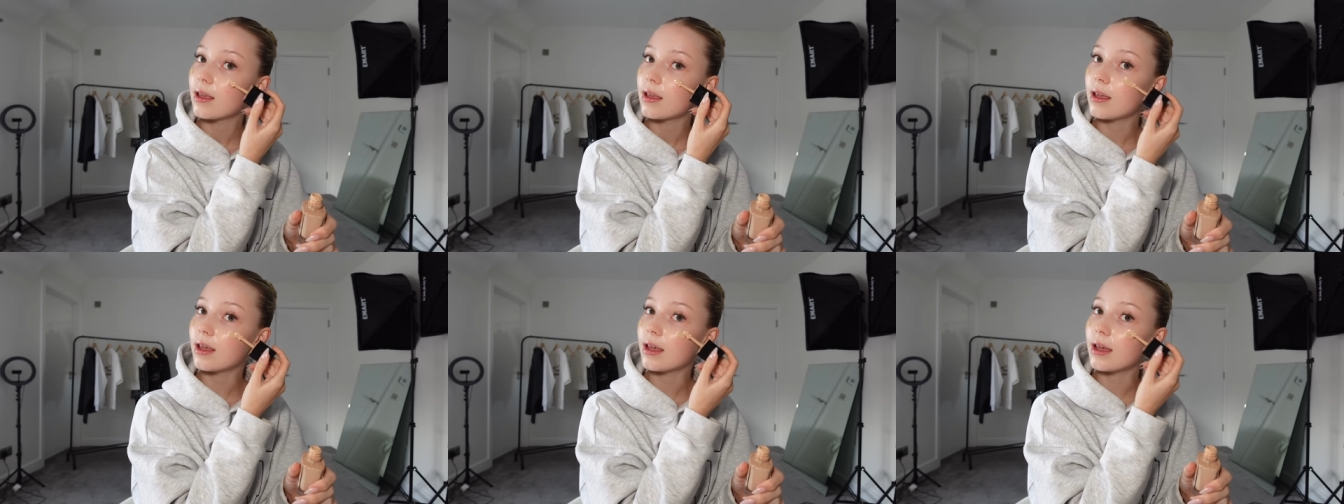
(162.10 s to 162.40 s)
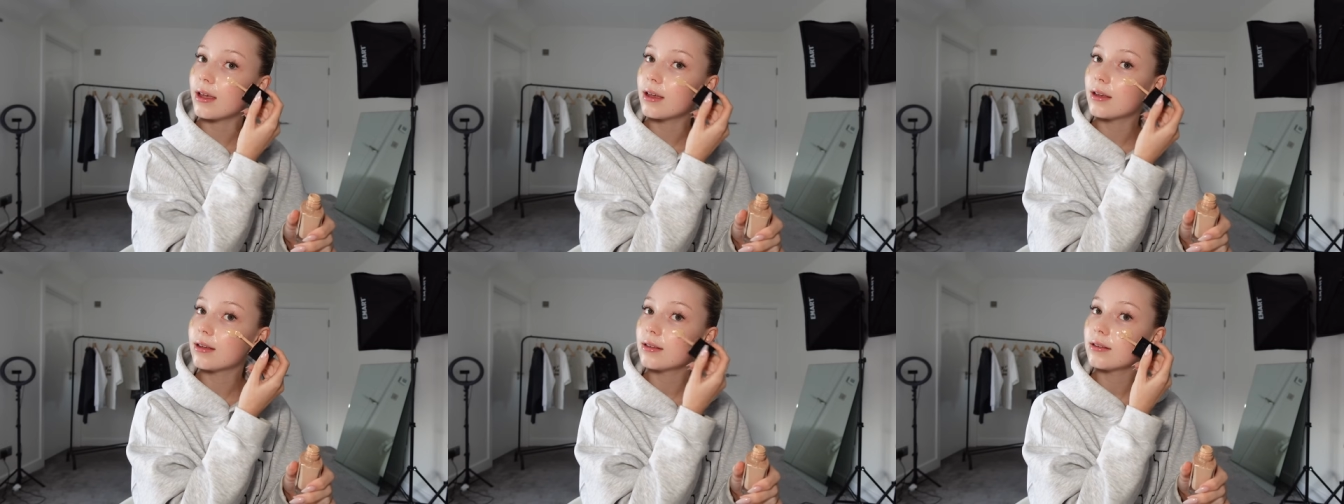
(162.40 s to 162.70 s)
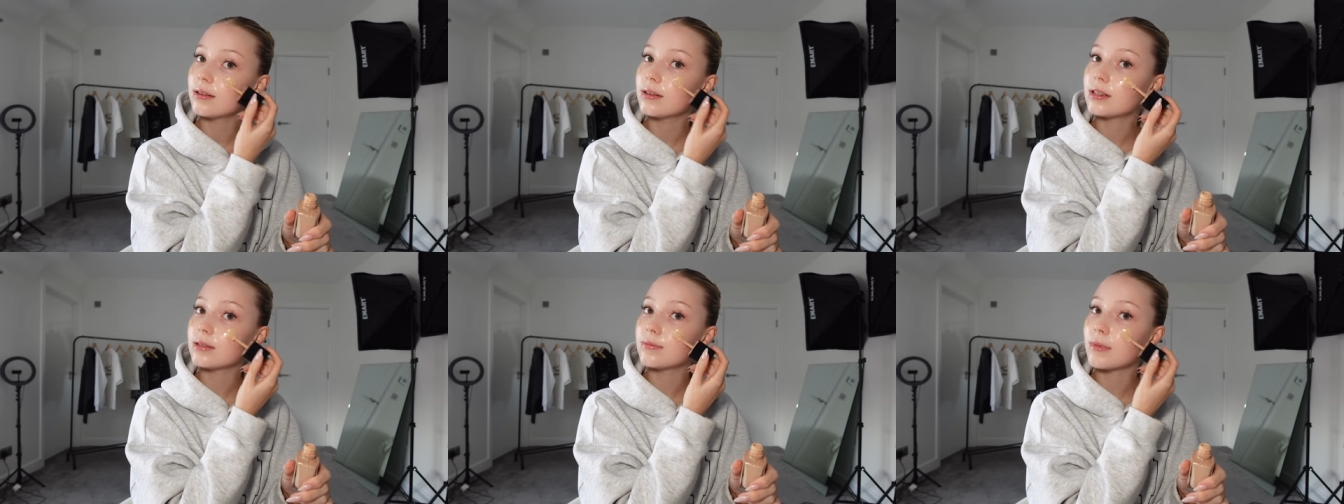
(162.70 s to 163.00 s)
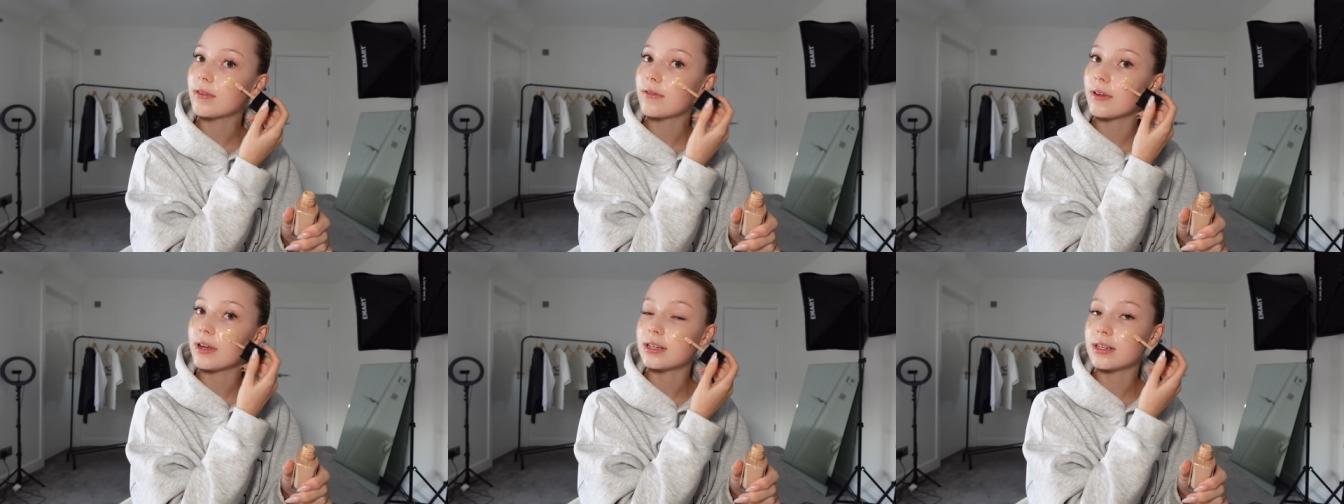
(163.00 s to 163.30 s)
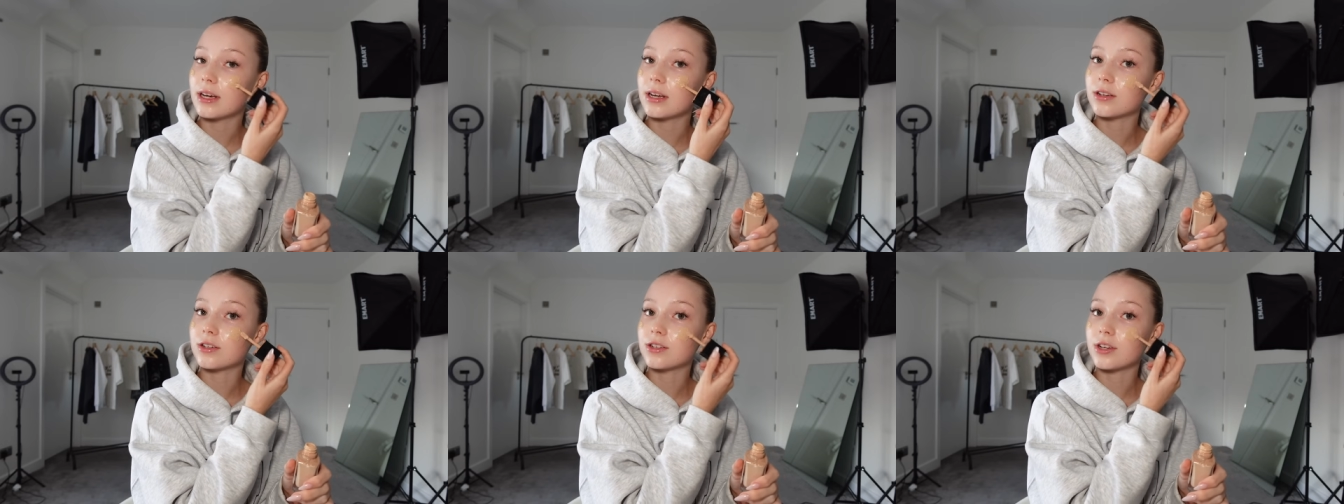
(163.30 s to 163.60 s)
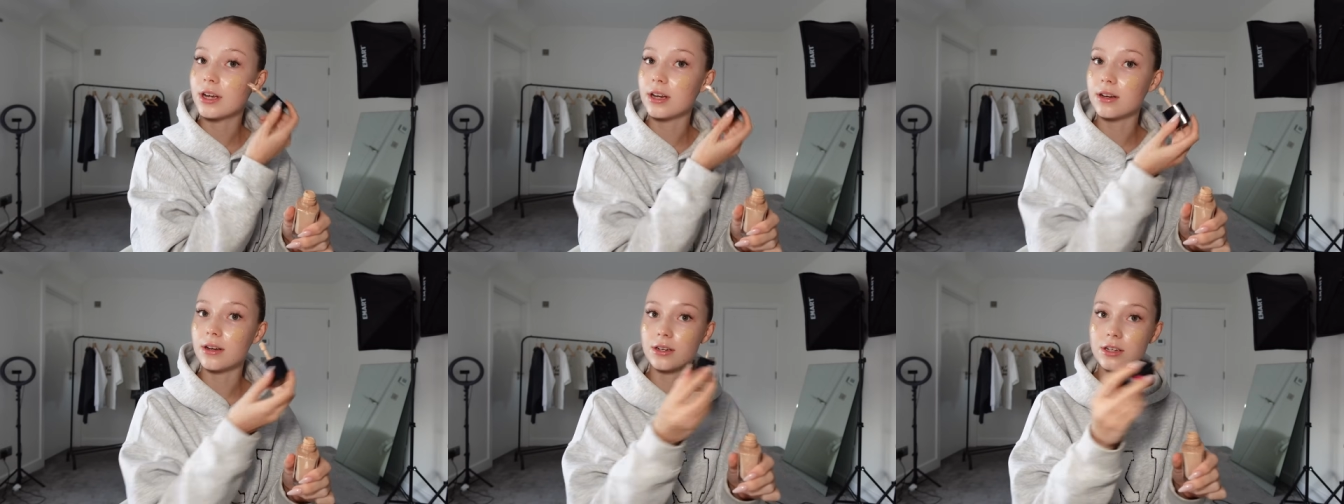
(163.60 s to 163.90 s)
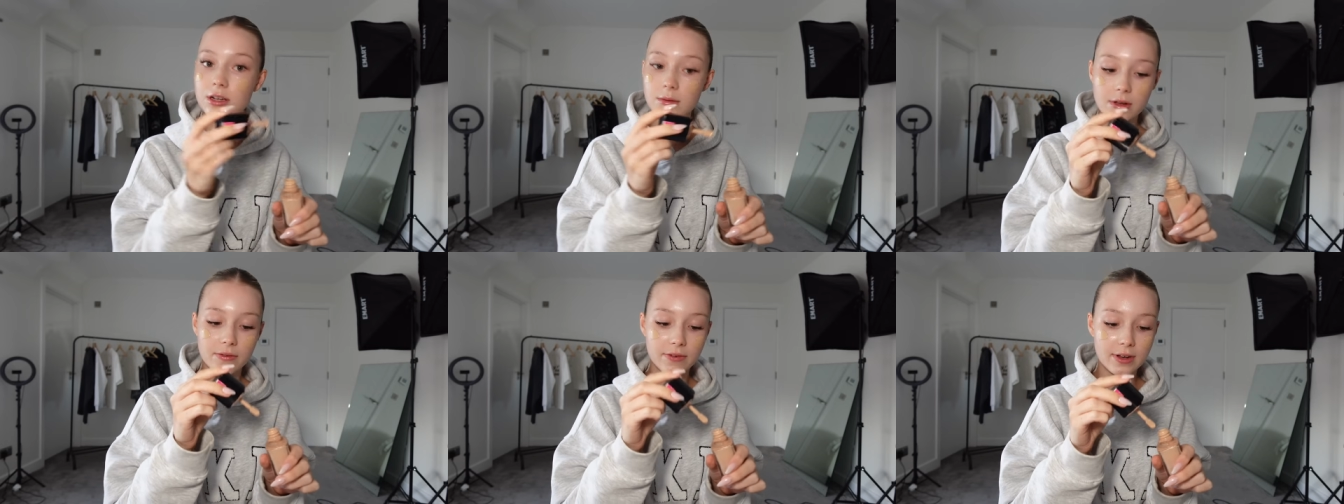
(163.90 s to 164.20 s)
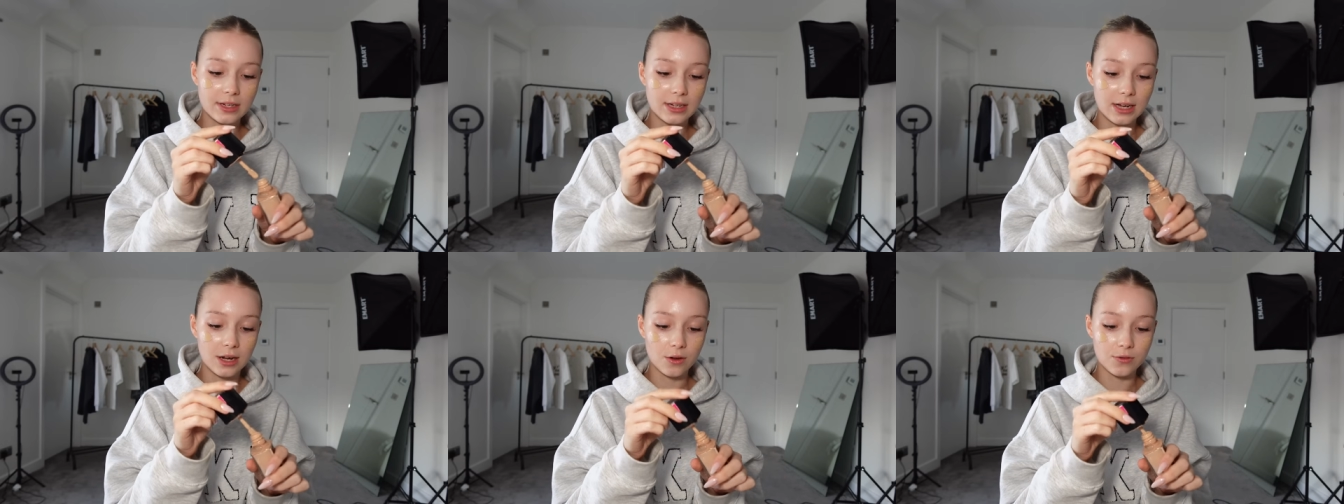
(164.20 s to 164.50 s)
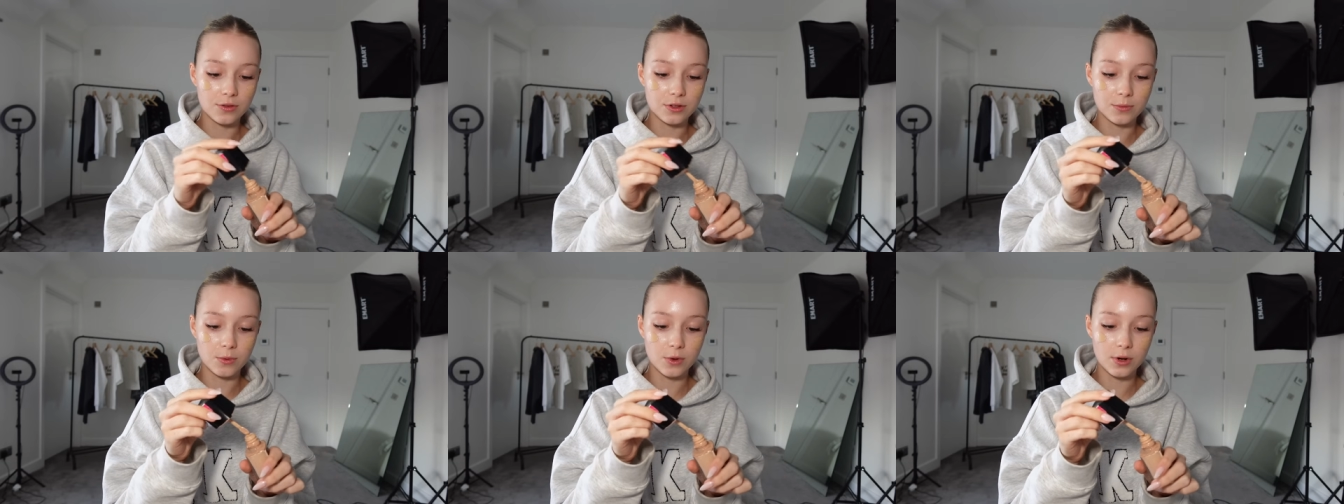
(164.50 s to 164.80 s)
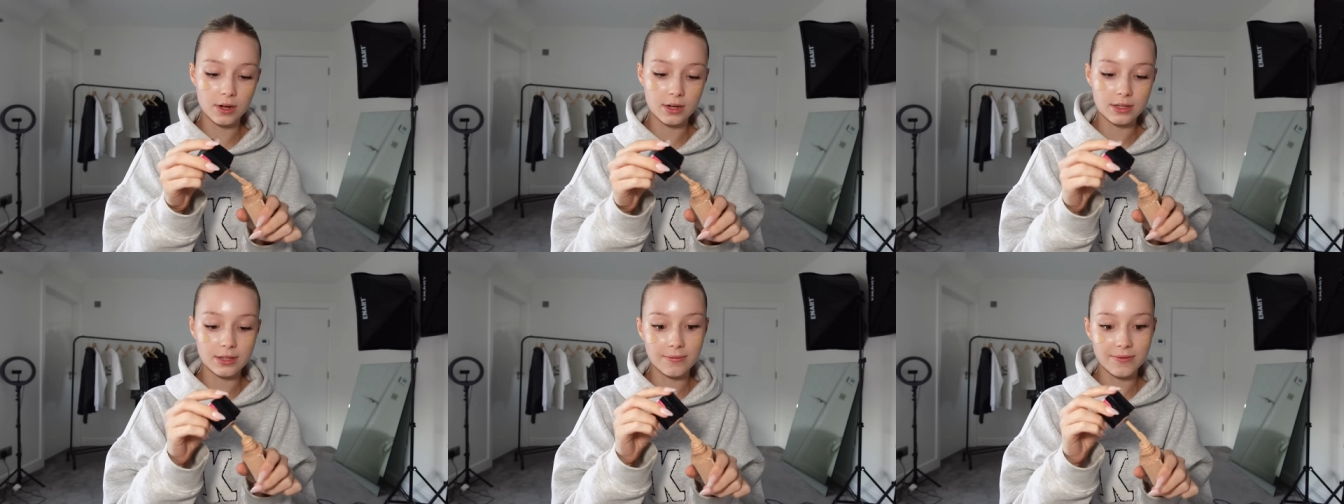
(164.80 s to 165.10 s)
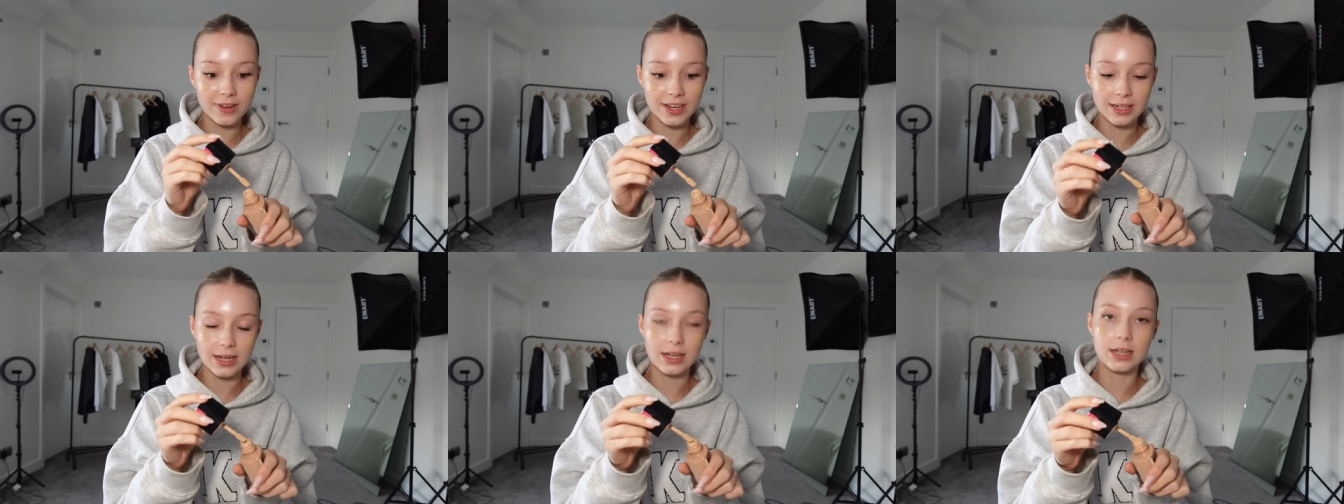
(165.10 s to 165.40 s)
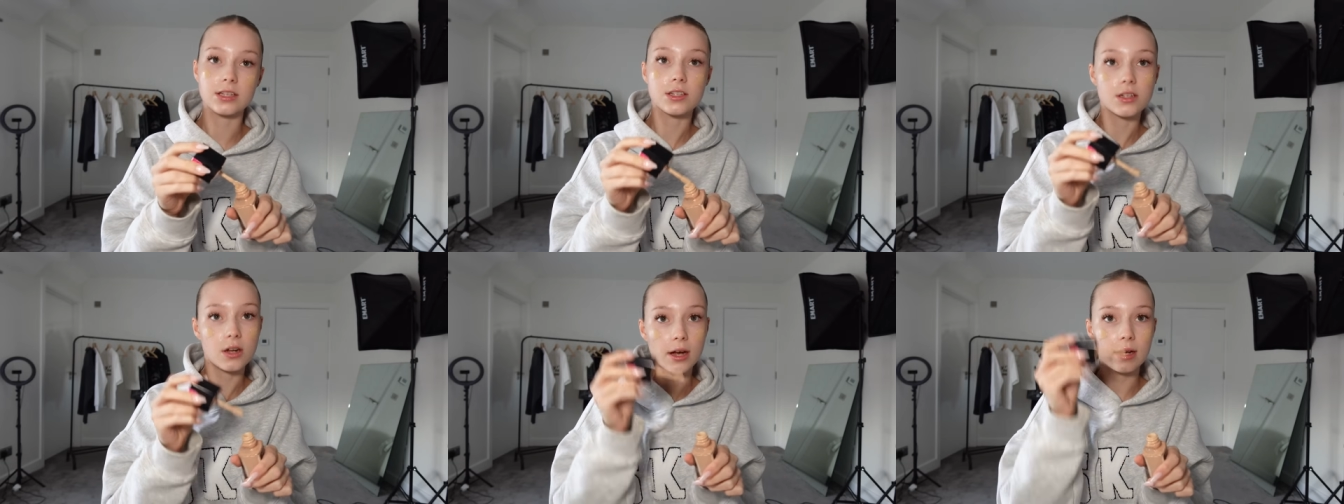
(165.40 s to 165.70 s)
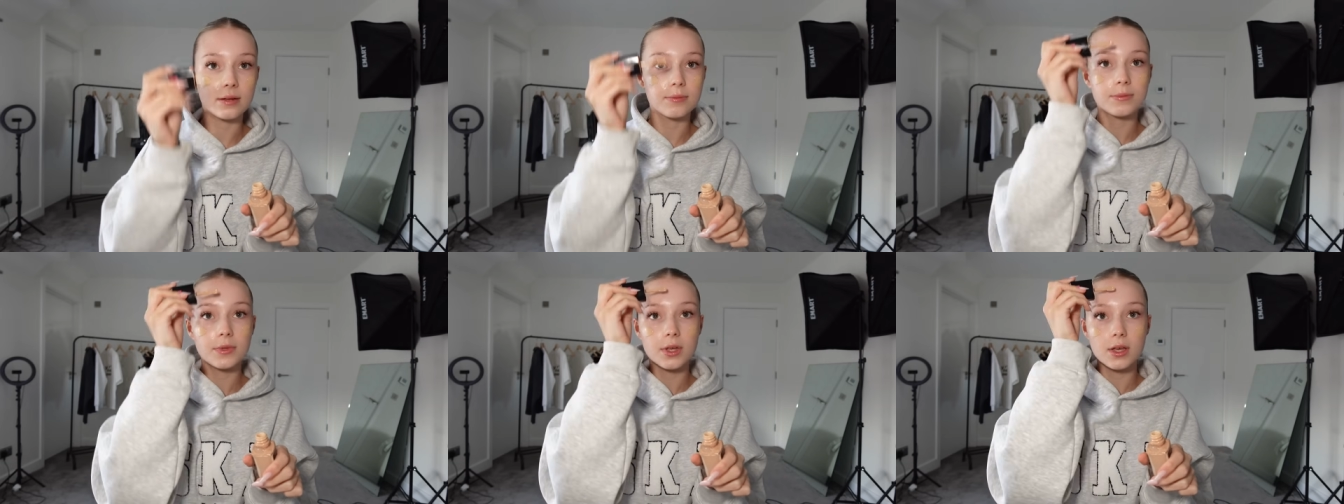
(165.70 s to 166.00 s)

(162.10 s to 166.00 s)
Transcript: It is my fake tan shade and I took my fake tan off this morning because I'm fake tanning tonight.